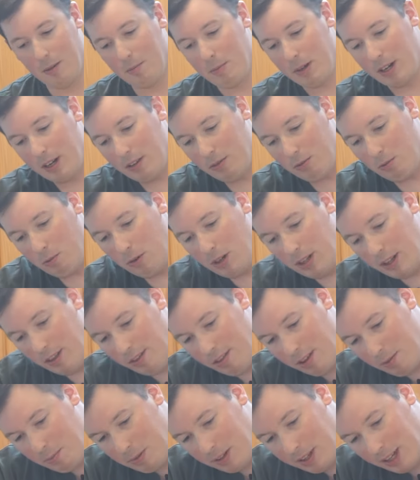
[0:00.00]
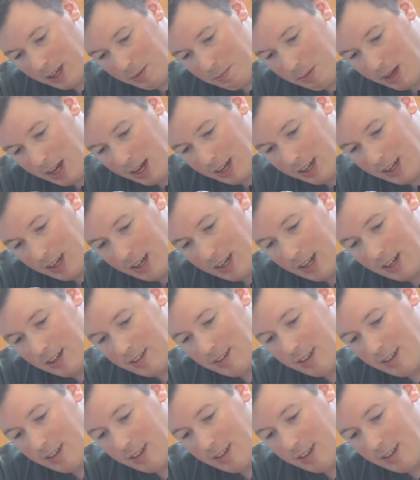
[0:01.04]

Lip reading: But it's really simple to get back in.